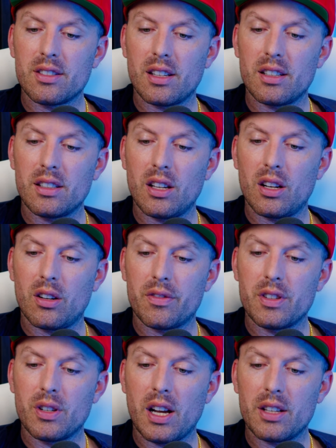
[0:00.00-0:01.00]
And, you know, if
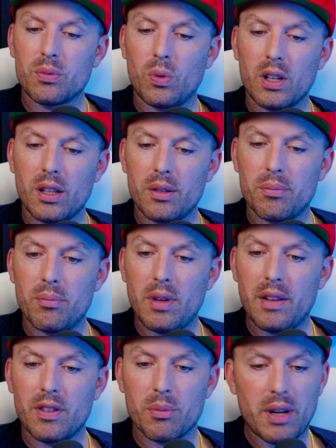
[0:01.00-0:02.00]
you guys want to,
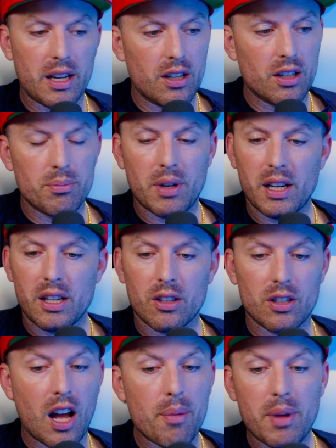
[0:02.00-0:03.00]
if you're making good money or
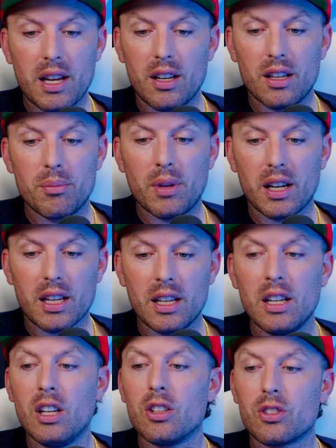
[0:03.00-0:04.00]
not making good money,
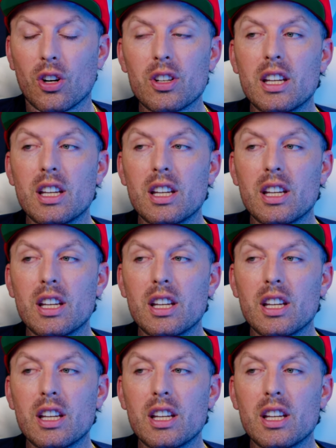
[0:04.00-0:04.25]
start